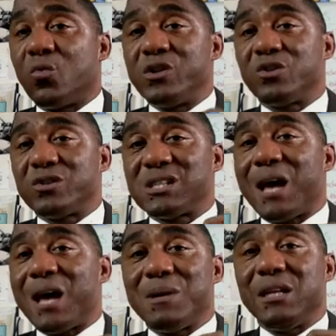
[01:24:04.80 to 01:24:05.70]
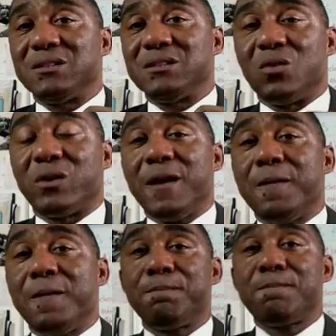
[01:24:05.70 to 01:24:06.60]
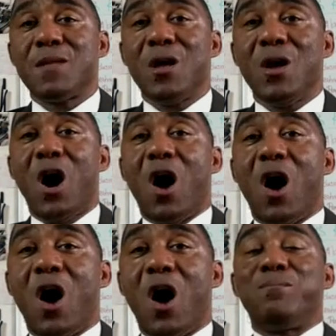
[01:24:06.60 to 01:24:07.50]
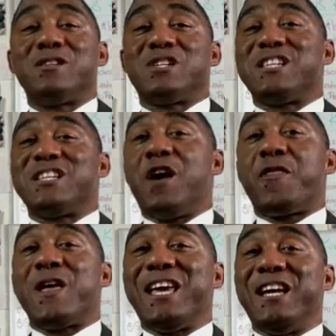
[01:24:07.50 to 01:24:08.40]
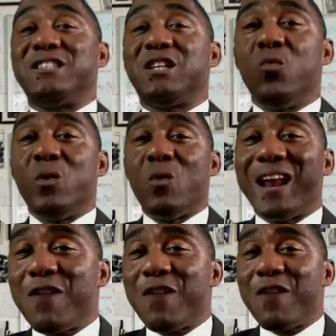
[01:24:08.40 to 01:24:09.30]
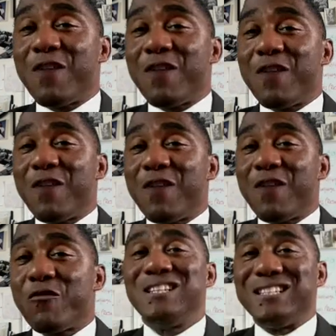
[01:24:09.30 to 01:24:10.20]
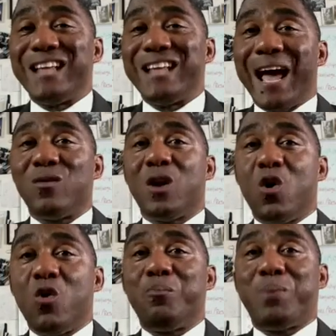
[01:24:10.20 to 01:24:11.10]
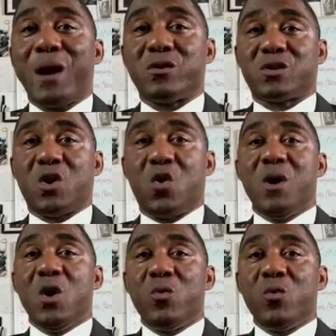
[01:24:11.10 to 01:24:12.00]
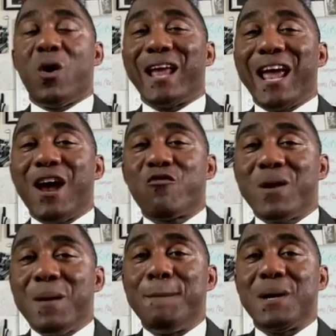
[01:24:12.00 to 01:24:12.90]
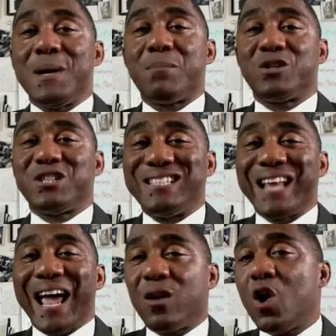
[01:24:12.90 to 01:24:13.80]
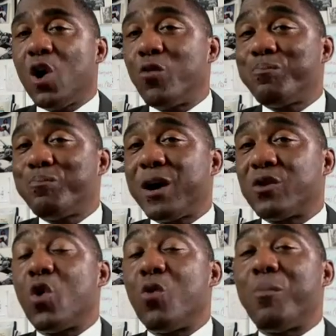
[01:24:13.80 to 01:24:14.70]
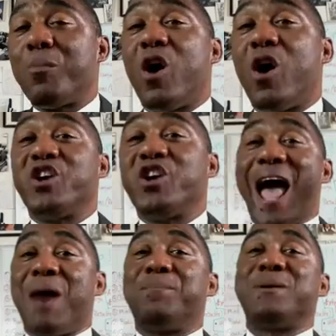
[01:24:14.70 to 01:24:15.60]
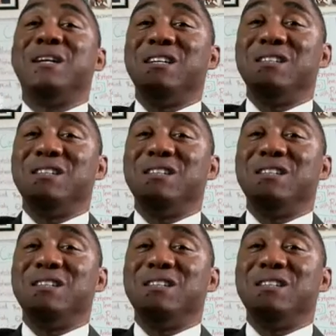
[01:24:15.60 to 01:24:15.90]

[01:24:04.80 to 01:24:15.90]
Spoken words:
on what your assignment is. Okay. All right, brothers and sisters. The other thing is we want every member to download Periscope. We want every member to download Periscope on your app